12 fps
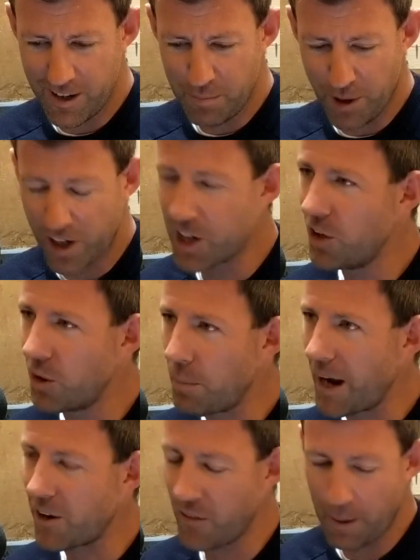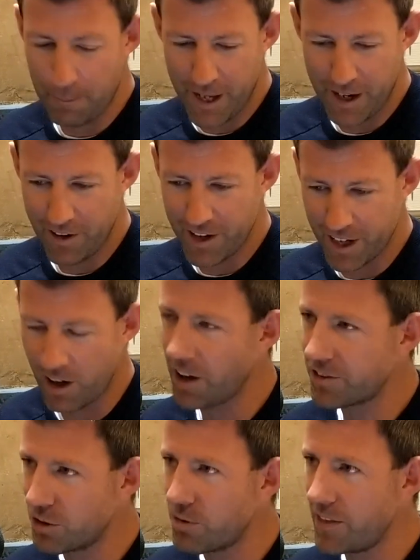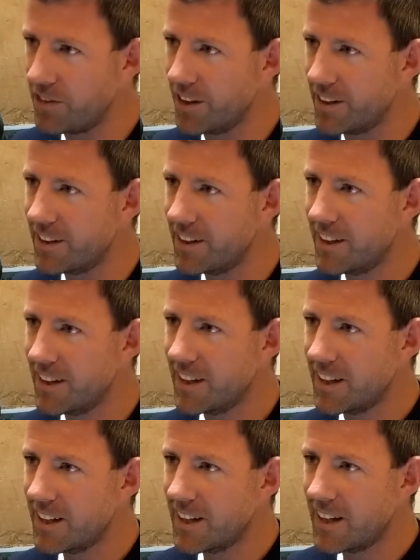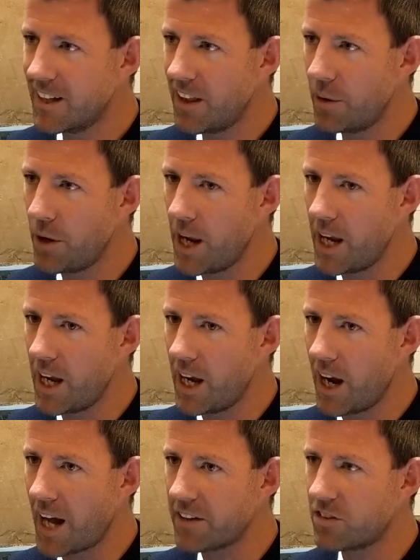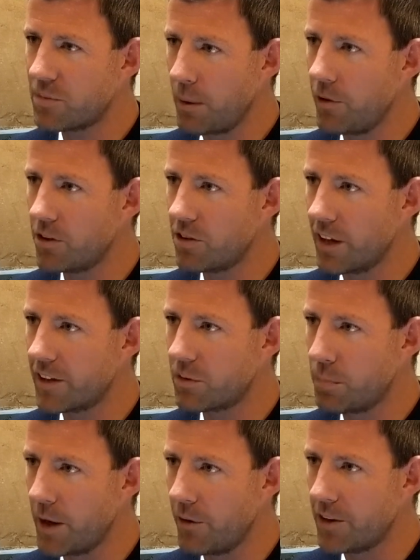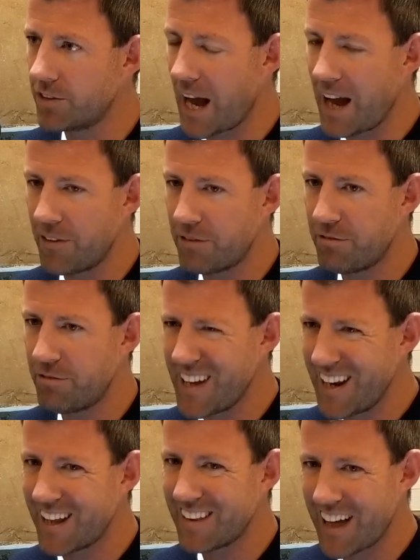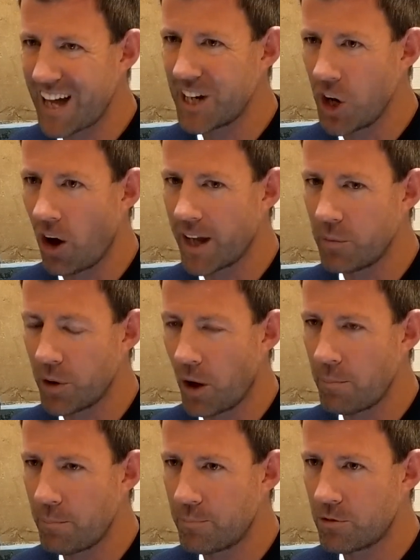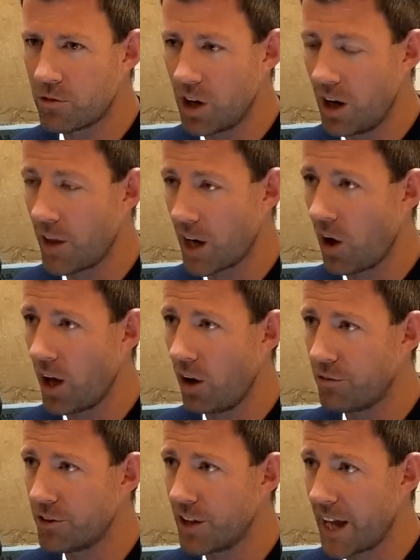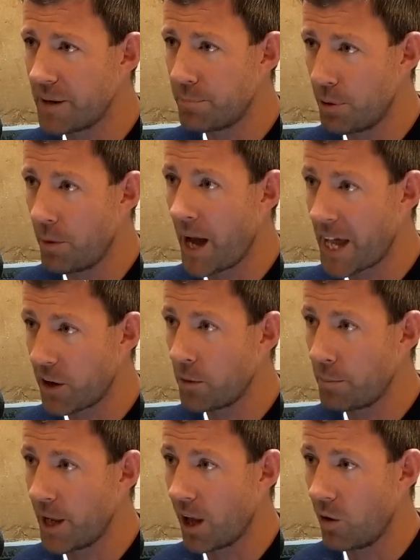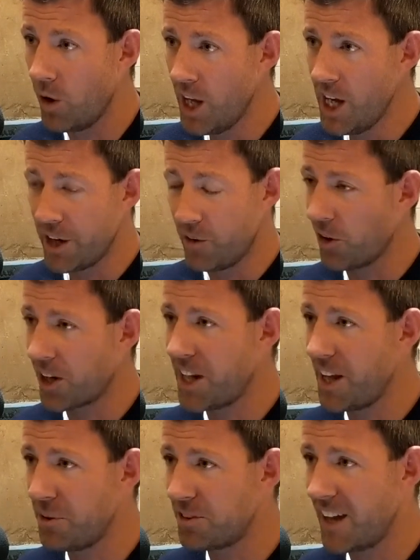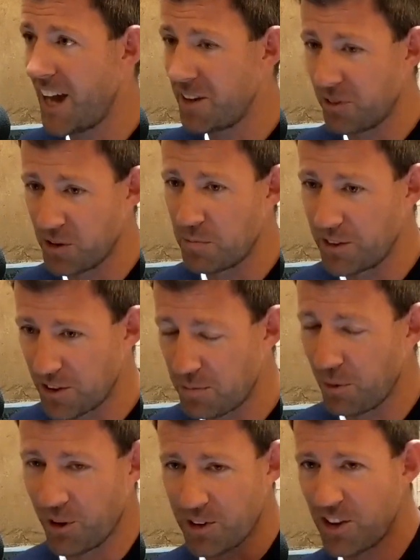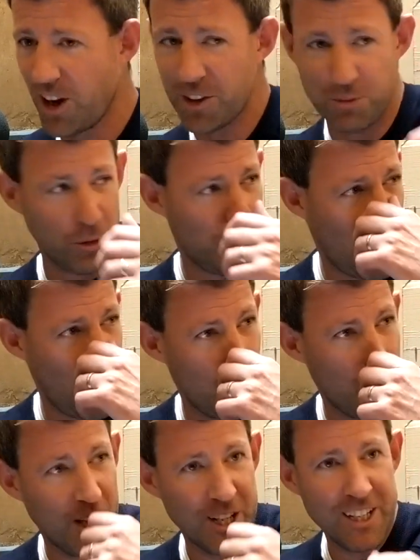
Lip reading: but I can look back on that period and go, I surrendered. I had a spiritual experience. I had the feeling that night when I turned the light off and put my head on the pillow, and all I could hear is, anyone who's been to Sporting Chance will know,